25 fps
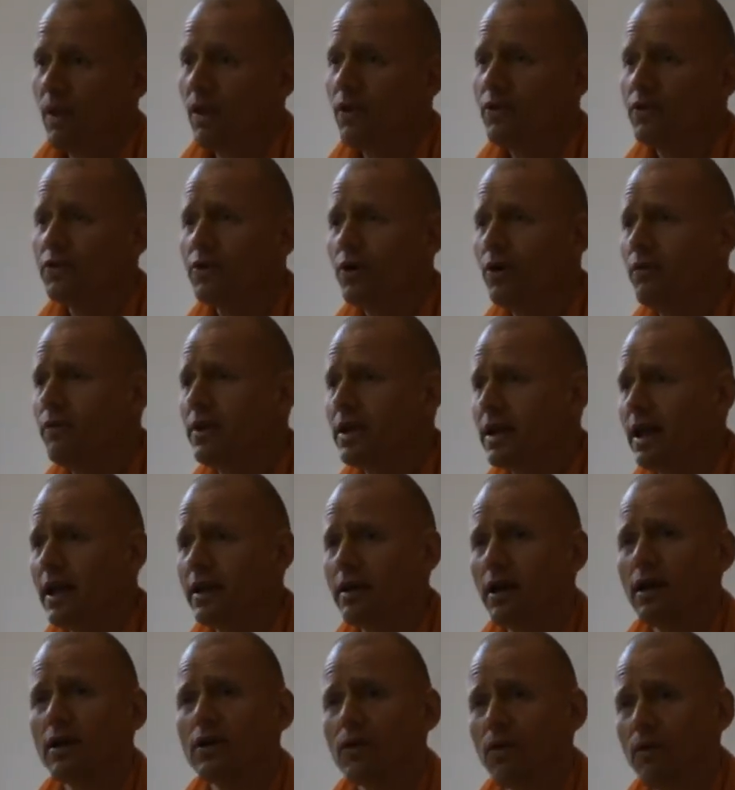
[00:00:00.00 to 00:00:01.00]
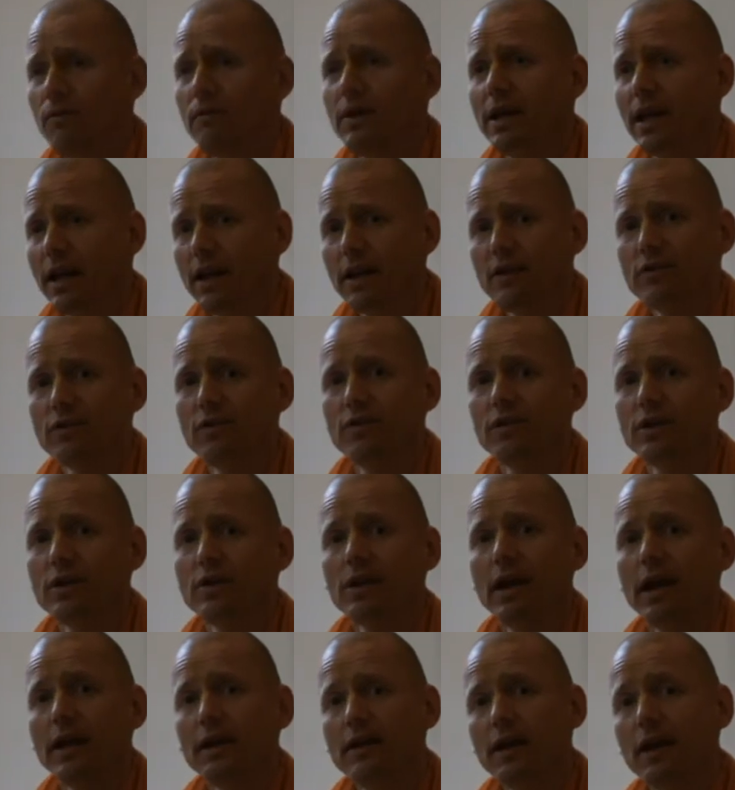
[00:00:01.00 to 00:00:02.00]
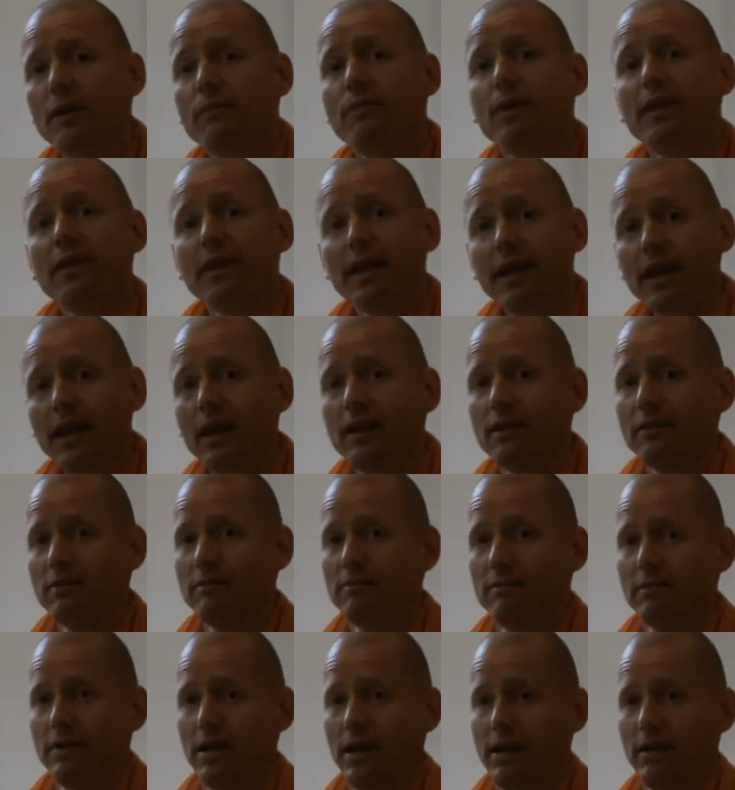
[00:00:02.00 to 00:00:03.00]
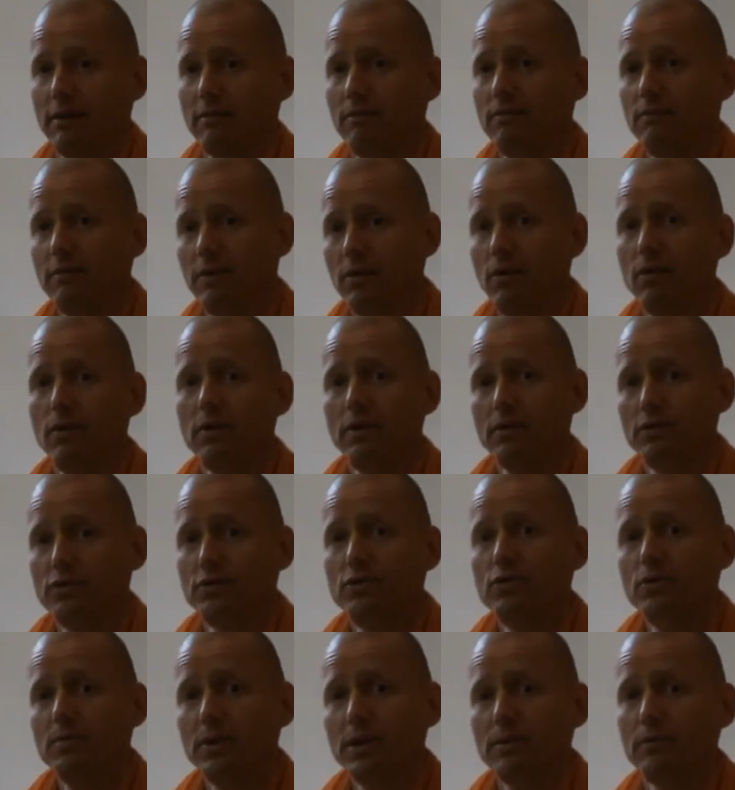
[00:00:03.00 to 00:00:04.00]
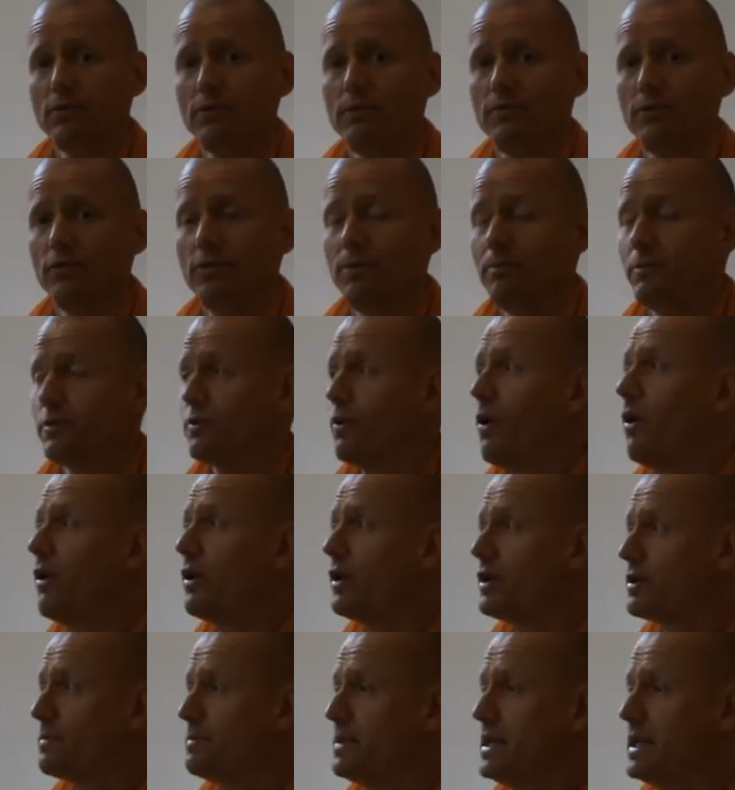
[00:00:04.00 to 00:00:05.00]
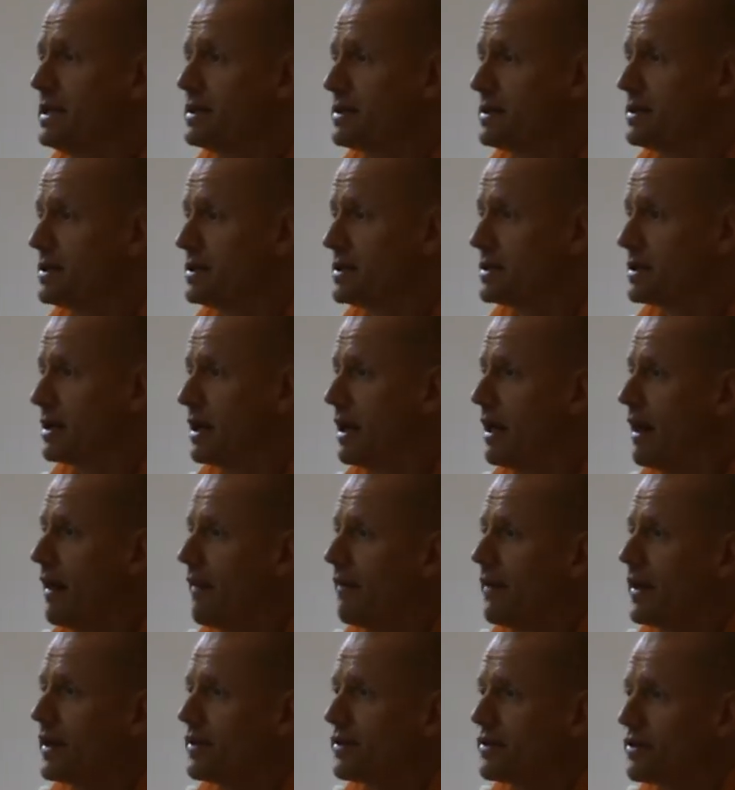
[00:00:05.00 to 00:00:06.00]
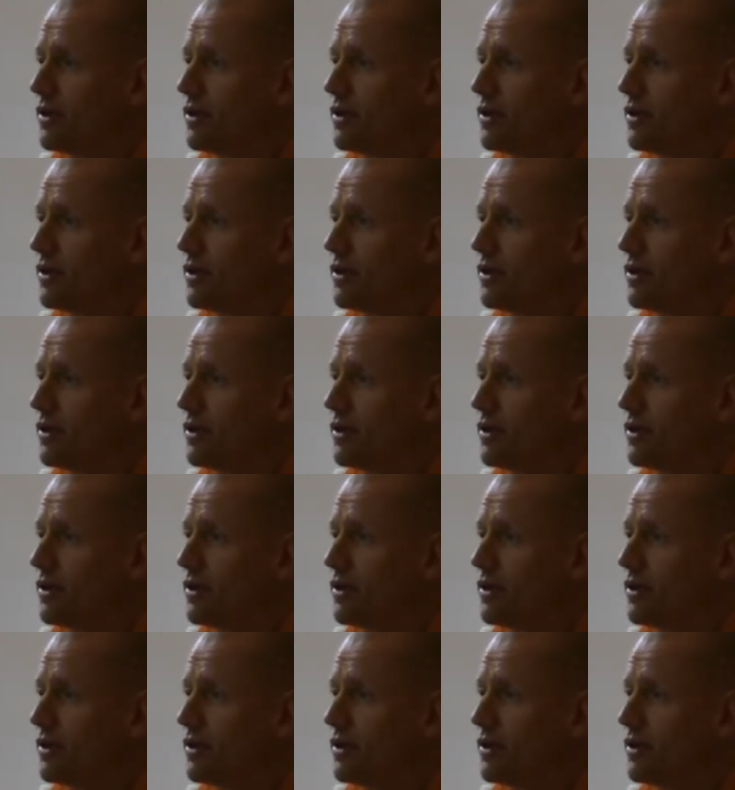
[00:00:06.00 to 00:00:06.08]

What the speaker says: So we get a certain, and then within, like all the human forms, all the species, there's